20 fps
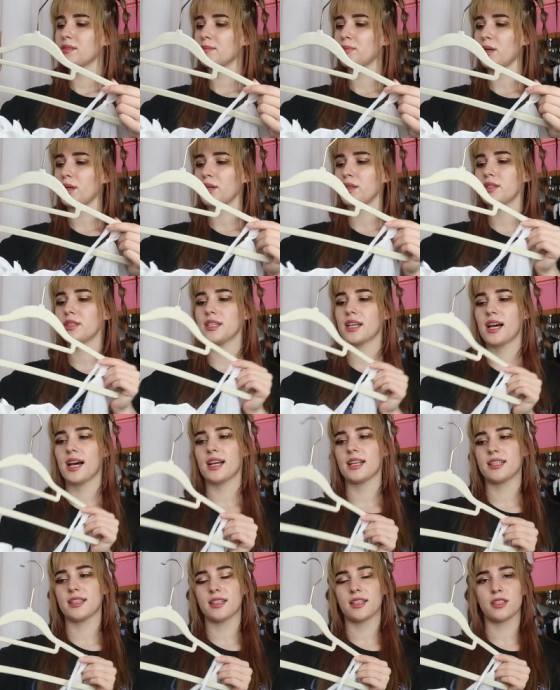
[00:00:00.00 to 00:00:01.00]
bows
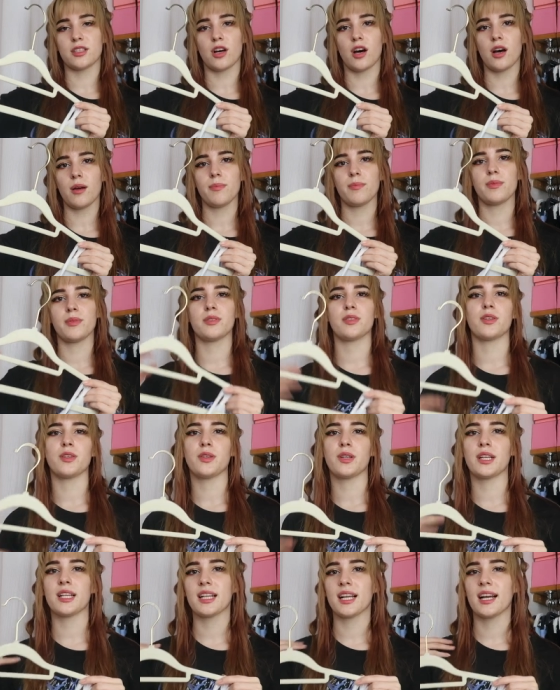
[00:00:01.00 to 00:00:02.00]
at the top so
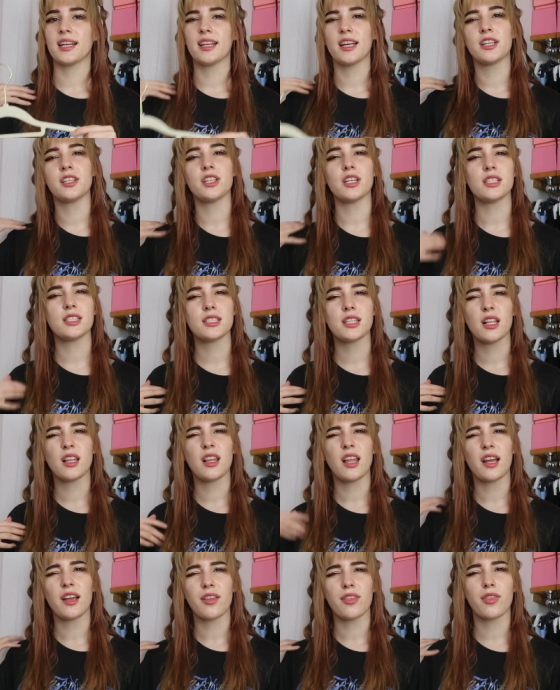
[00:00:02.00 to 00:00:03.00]
you can kind of adjust the
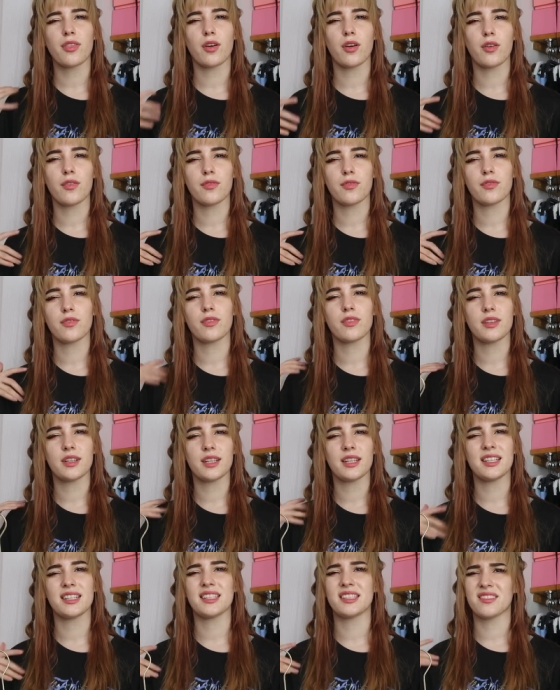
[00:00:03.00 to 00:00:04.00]
length of
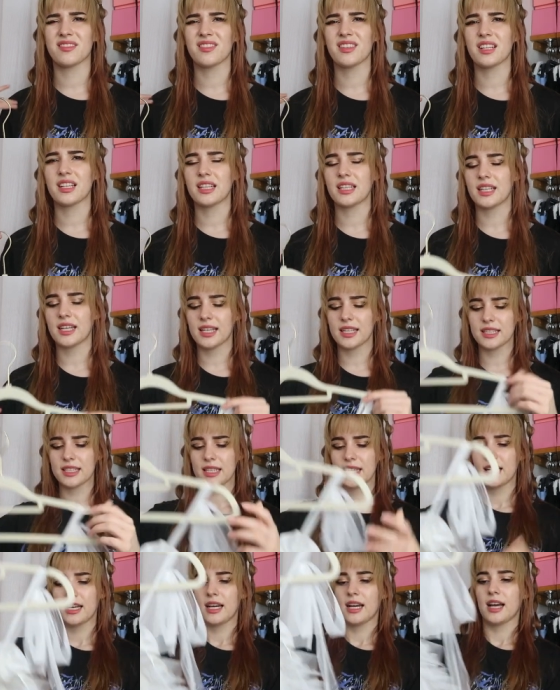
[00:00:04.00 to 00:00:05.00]
it. It's really nice
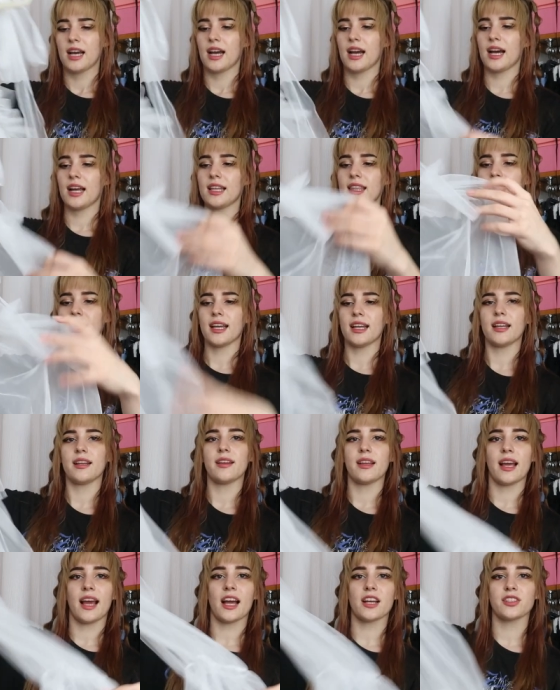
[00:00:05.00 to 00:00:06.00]
and then
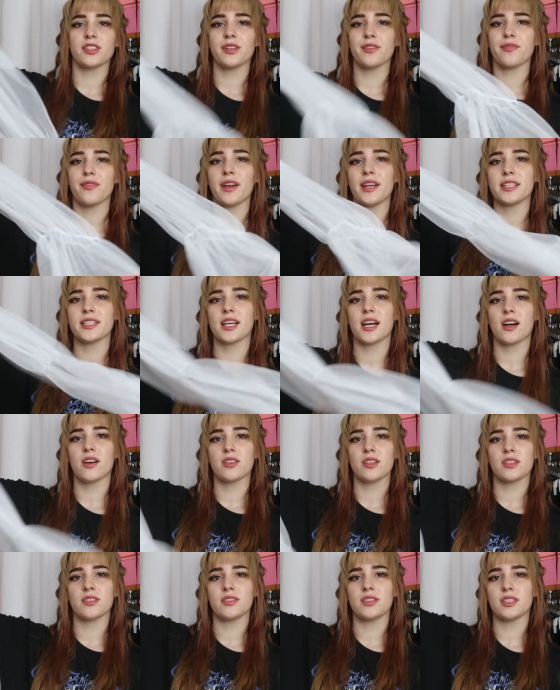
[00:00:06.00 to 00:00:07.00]
it actually fades
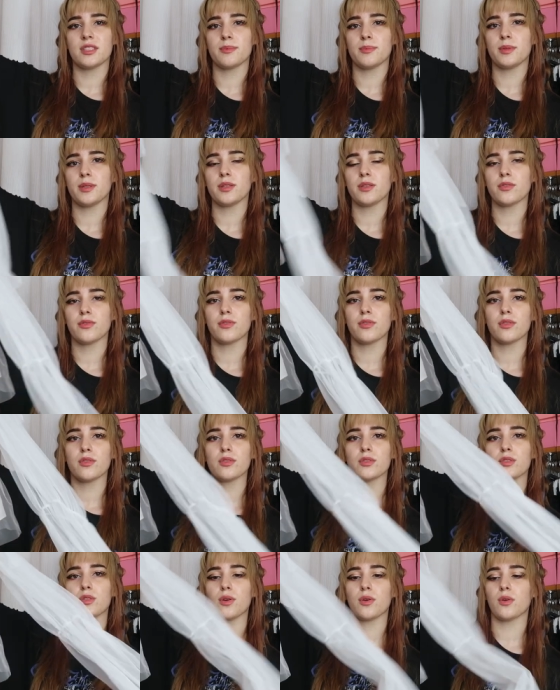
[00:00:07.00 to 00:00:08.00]
out in these beautiful
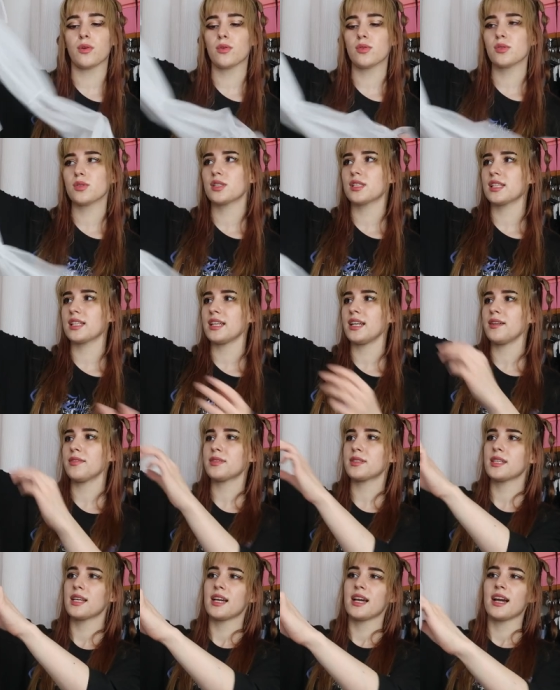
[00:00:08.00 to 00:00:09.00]
full
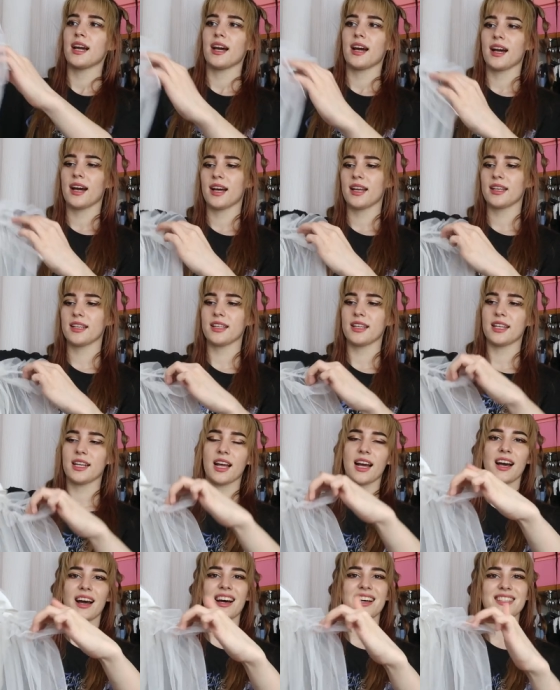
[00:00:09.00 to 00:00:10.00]
sleeves and it
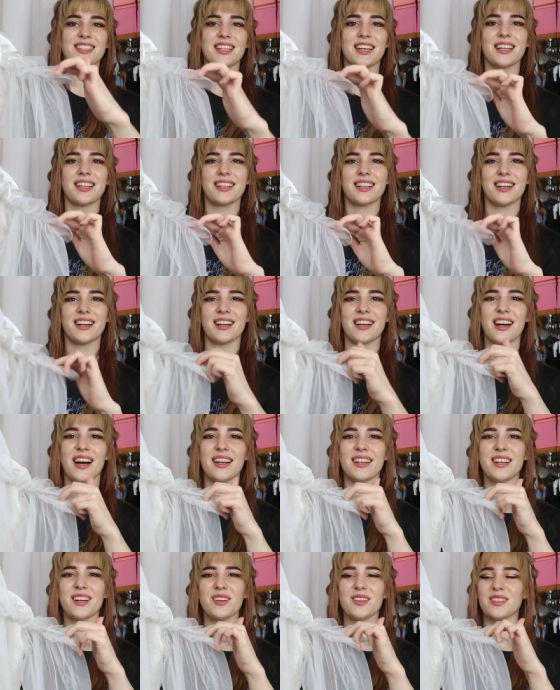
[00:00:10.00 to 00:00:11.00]
has like a
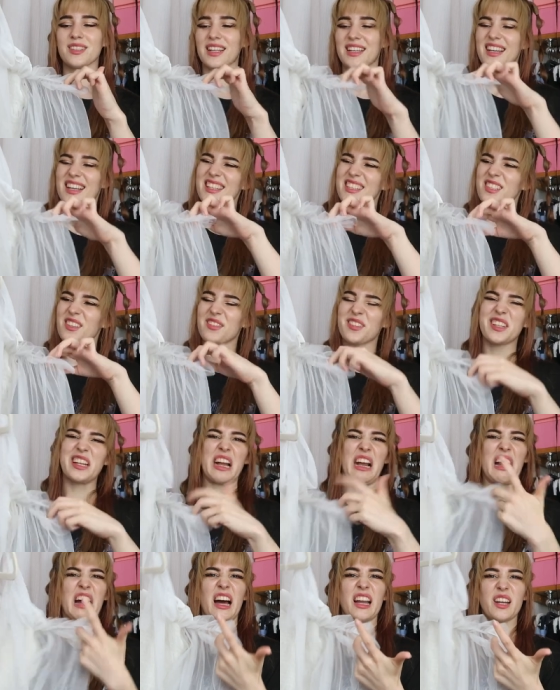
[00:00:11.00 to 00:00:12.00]
cutout. like it's not
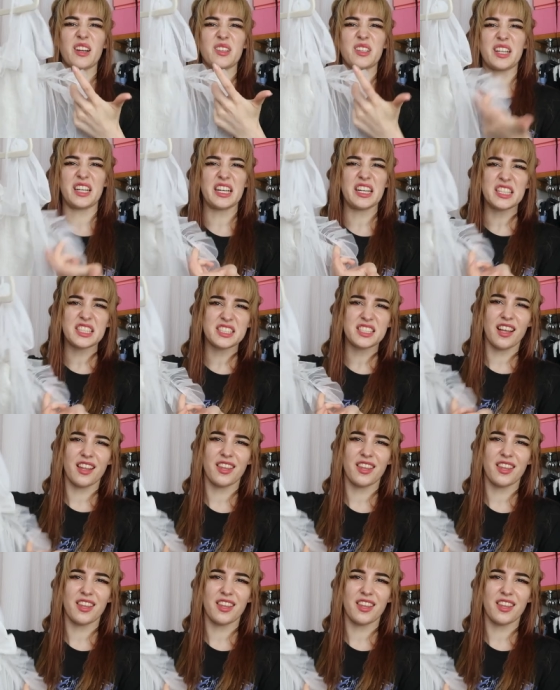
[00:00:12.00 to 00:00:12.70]
really a cutoff there is